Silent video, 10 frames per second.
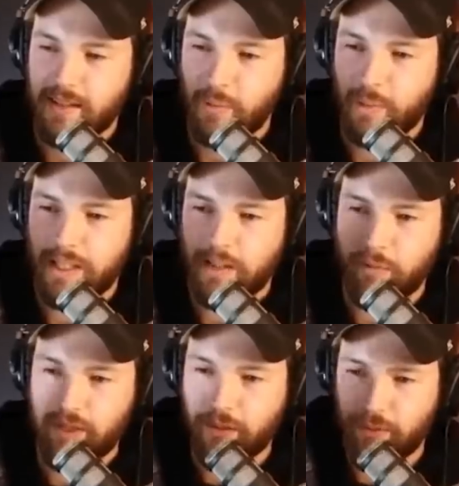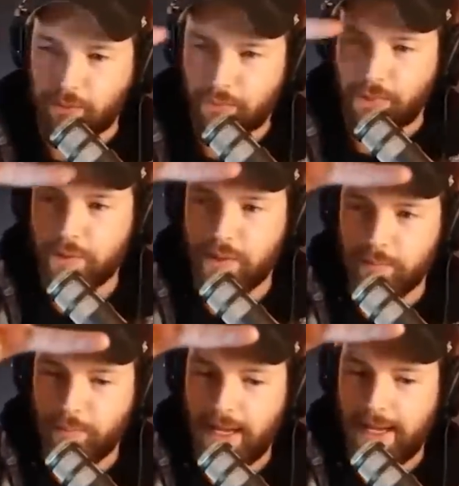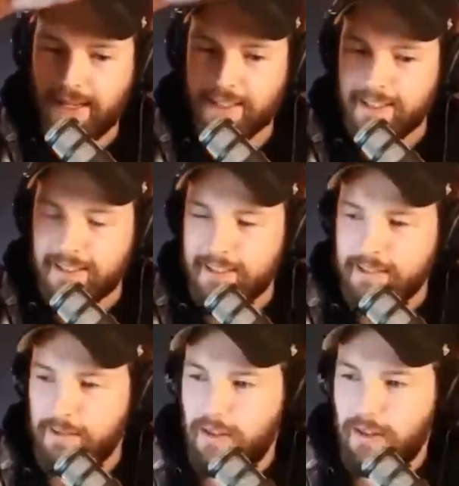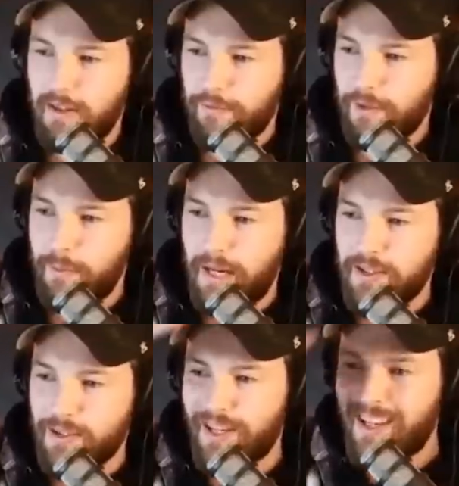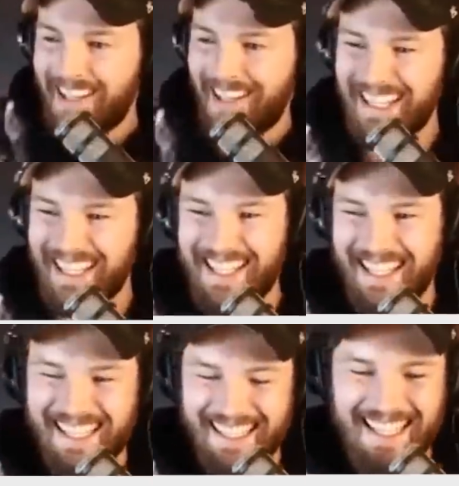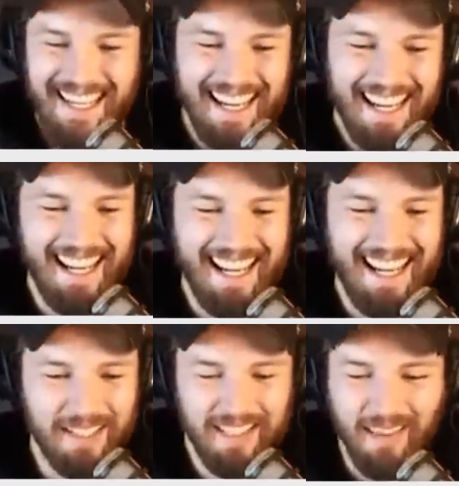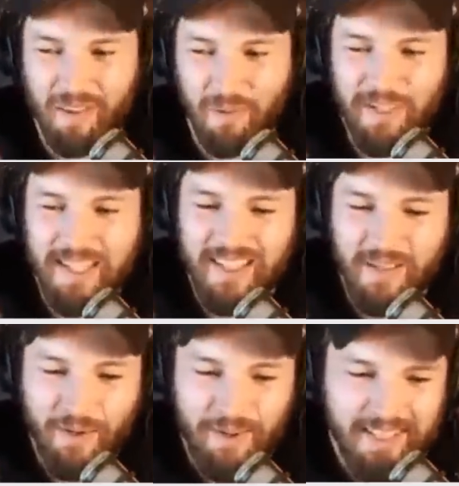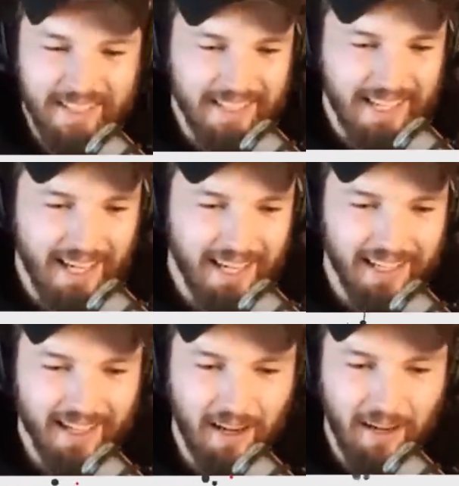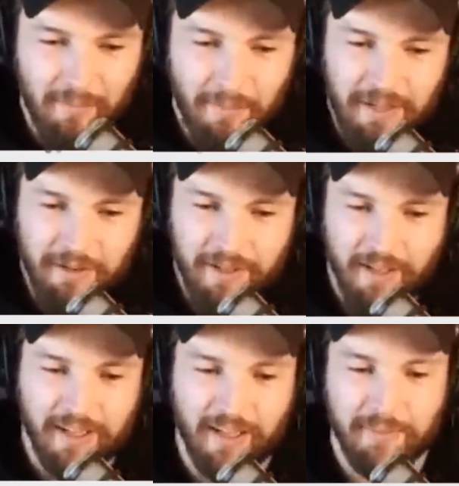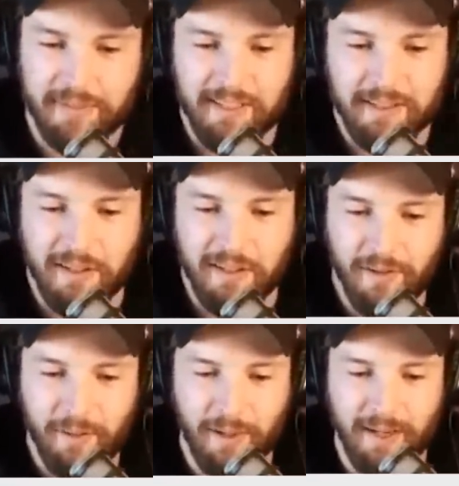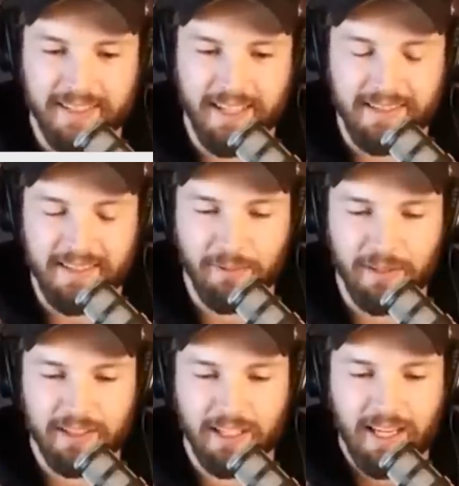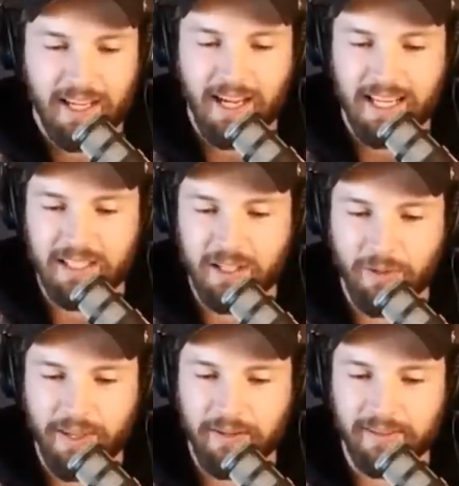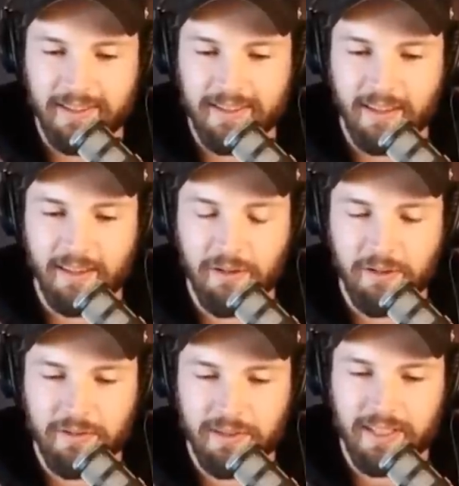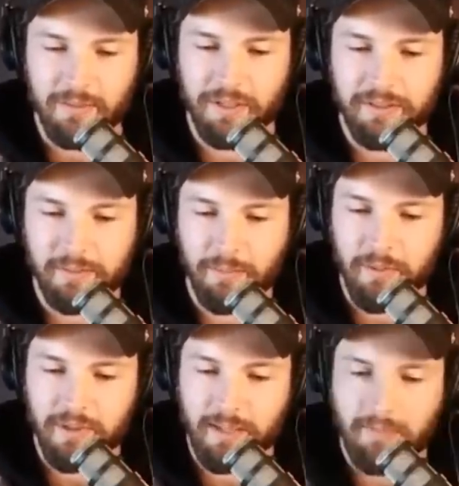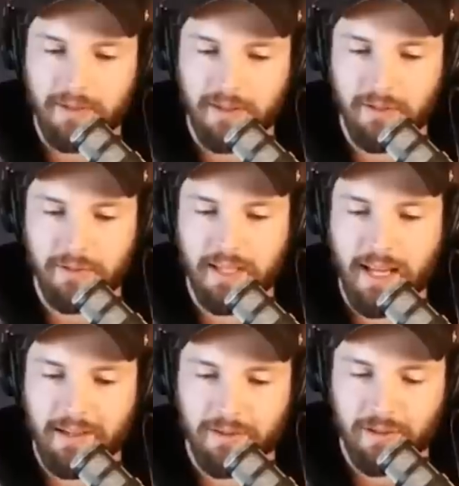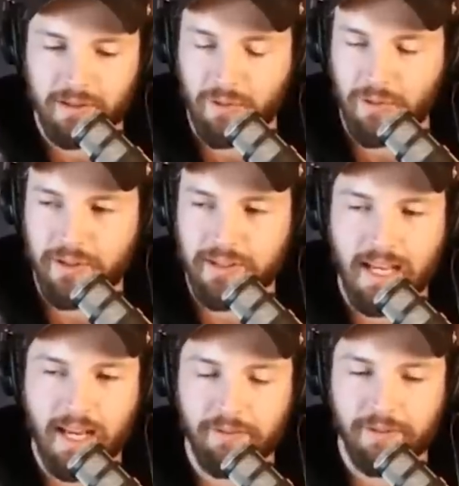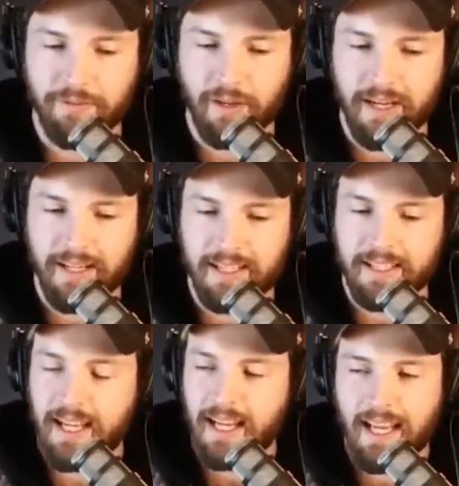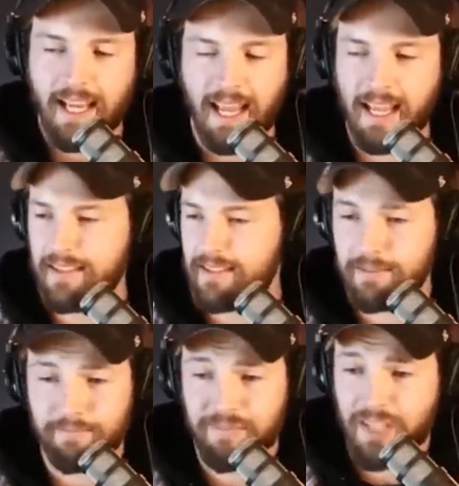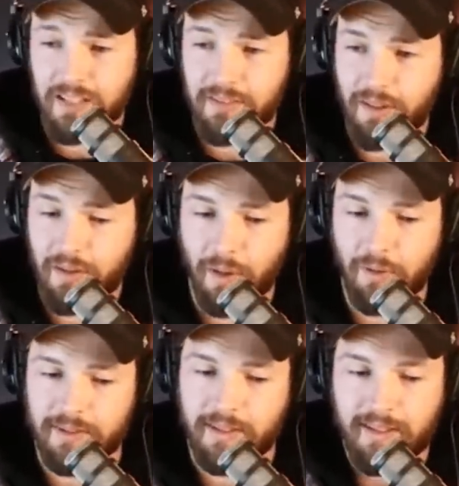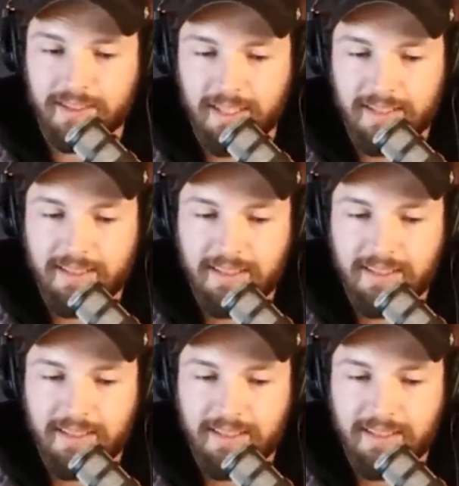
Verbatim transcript: We we threw it back uh, for Patreon. Yeah. And we did three stories uh, on patreon.com slash cultivate podcast network. Uh, you can go there and listen to those, as well as bonus episodes, extra stories every Friday, and tons of other bonus content.